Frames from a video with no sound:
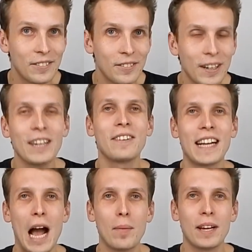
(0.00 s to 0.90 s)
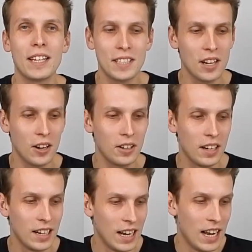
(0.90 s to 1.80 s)
really, really happy. So
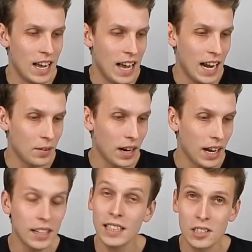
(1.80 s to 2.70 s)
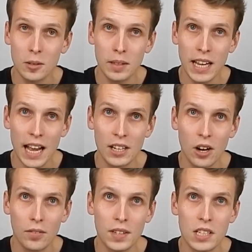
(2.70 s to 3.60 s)
anyway, I think that's going to be the end
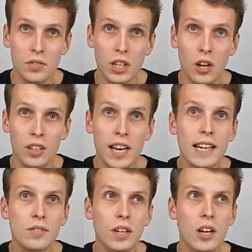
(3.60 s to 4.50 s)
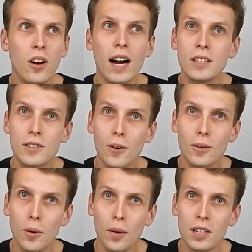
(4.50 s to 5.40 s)
of this video. The next video, I don't
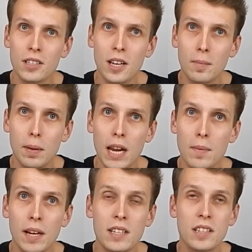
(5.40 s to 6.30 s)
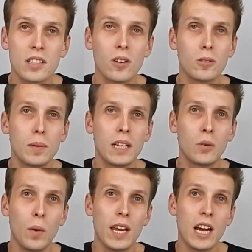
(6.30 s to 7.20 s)
know what it's going to be because it's going to be the
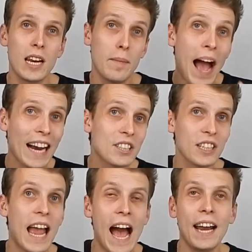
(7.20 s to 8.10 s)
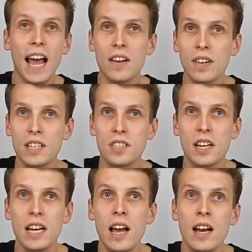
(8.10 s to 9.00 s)
weekend I'm actually at
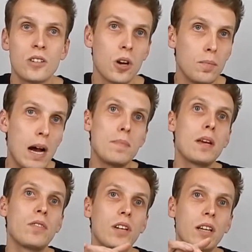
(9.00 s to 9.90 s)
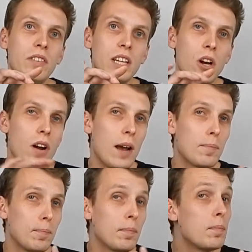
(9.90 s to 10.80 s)
ABC, so it might be a filler video,
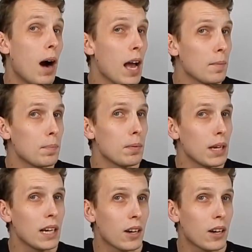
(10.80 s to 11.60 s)
it might be a